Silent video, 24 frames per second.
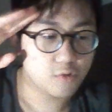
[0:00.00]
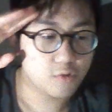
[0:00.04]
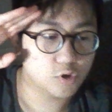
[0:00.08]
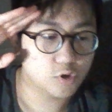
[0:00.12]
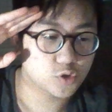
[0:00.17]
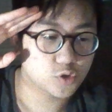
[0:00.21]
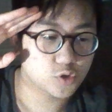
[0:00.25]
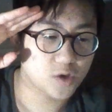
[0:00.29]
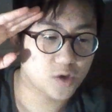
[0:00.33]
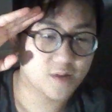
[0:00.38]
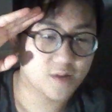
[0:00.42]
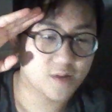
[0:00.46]
gonna go
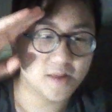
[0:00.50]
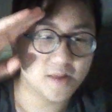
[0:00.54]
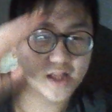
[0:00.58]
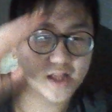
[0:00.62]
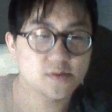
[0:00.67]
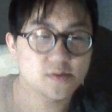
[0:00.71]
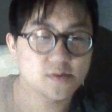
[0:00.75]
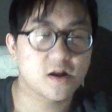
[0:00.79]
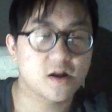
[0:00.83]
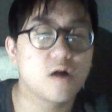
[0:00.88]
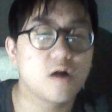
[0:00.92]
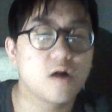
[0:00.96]
20 minutes
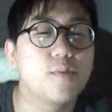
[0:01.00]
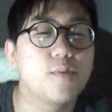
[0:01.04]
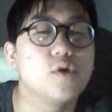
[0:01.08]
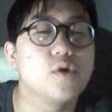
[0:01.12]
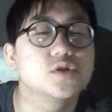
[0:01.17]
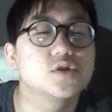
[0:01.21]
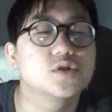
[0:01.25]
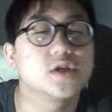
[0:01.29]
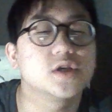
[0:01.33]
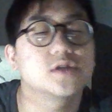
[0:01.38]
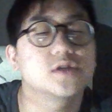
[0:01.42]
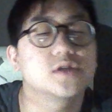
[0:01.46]
and I can't
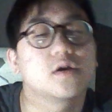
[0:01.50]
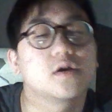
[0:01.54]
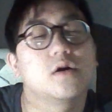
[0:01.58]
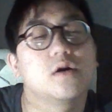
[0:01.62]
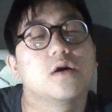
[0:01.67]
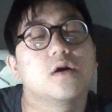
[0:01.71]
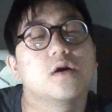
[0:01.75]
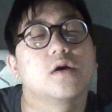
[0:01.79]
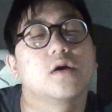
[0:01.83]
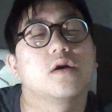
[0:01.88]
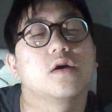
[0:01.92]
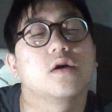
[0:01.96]
post this.
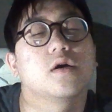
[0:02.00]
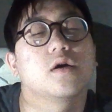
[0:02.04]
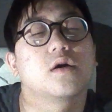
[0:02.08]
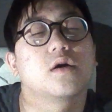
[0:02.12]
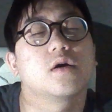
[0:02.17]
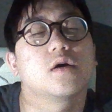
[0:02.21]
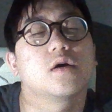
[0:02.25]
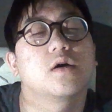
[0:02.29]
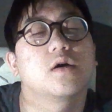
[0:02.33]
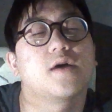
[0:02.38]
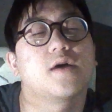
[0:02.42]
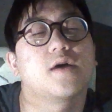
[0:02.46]

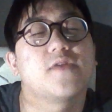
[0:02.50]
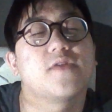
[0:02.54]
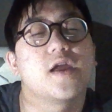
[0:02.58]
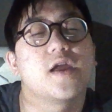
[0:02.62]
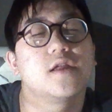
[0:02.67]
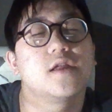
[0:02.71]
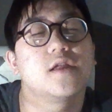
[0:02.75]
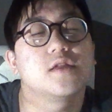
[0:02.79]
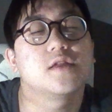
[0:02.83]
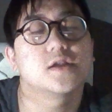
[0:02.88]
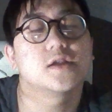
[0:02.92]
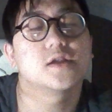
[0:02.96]
Oh, I'll
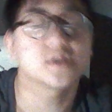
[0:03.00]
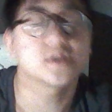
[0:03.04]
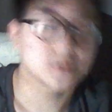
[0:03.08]
edit this.